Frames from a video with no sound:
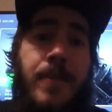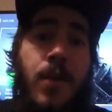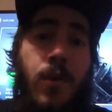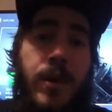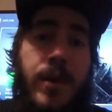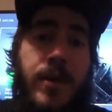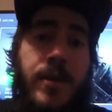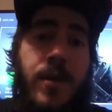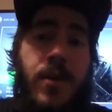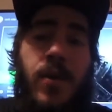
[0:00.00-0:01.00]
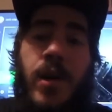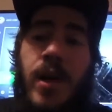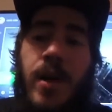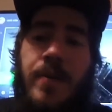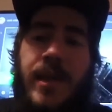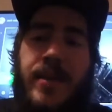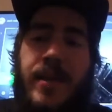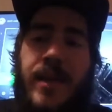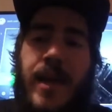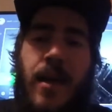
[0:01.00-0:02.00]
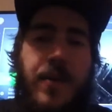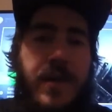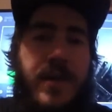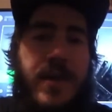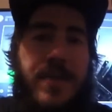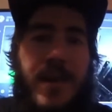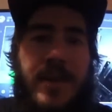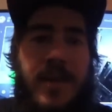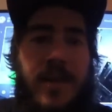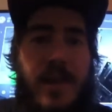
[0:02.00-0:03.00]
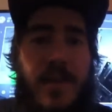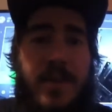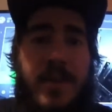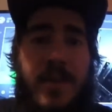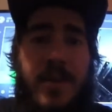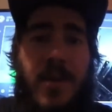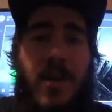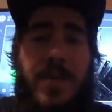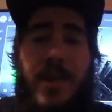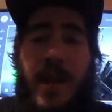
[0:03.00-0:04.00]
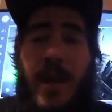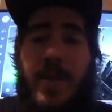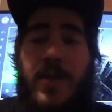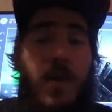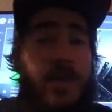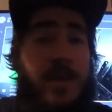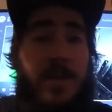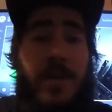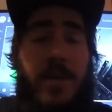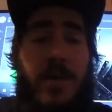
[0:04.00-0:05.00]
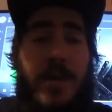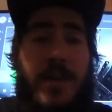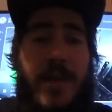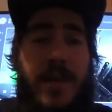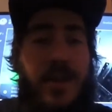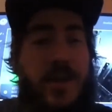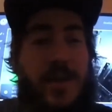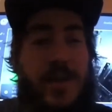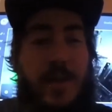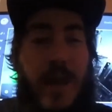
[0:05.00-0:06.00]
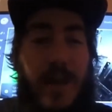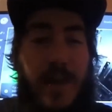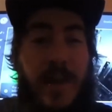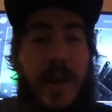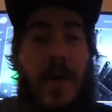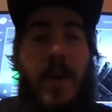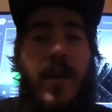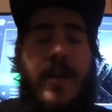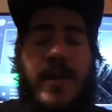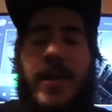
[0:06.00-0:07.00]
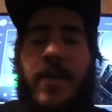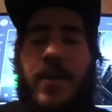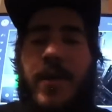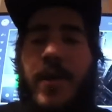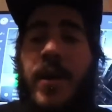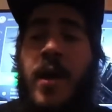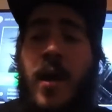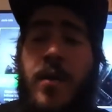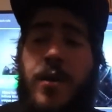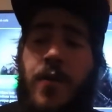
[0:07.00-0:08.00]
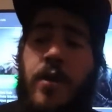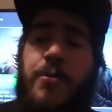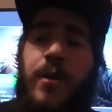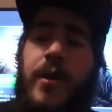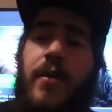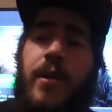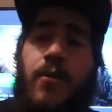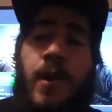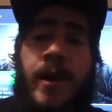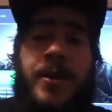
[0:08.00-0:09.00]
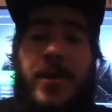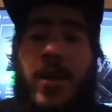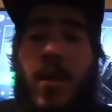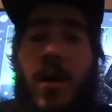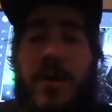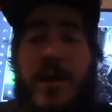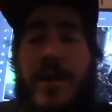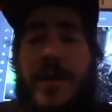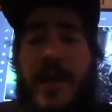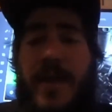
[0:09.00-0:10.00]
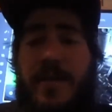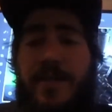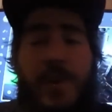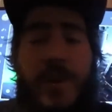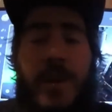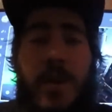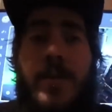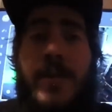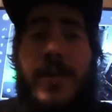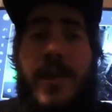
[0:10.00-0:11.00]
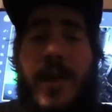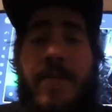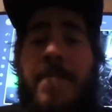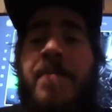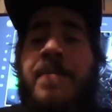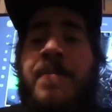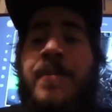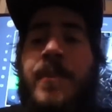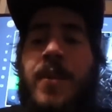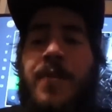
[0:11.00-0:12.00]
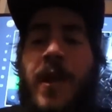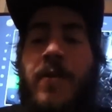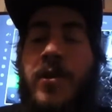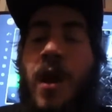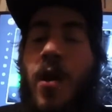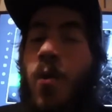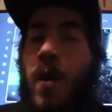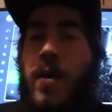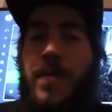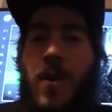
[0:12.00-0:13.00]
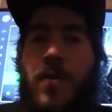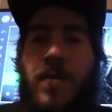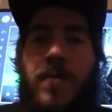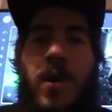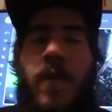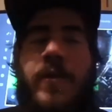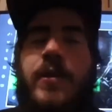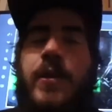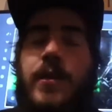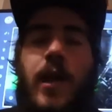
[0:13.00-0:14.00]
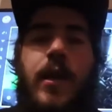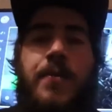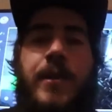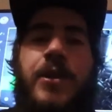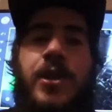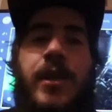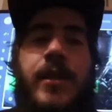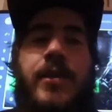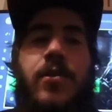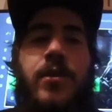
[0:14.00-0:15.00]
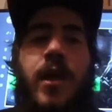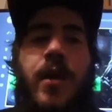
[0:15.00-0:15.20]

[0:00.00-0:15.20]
with it, so testing that out. They sent basically samples to the shop, and so I put some Pluto in the tank just to kind of see how I liked it and everything. So far it's pretty good. It reminds me a lot of it. It tastes pretty close to the same. The flavor's not quite as potent, but obviously it's got less PG in it, so if